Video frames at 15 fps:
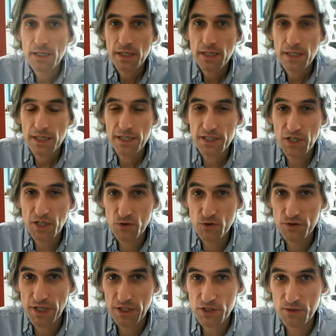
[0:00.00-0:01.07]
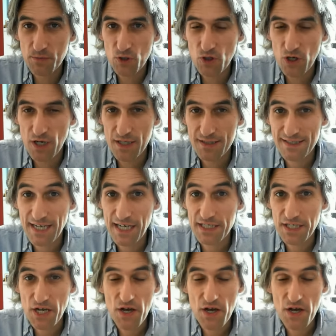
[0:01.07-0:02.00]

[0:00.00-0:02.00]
Hikaru Nakamura has had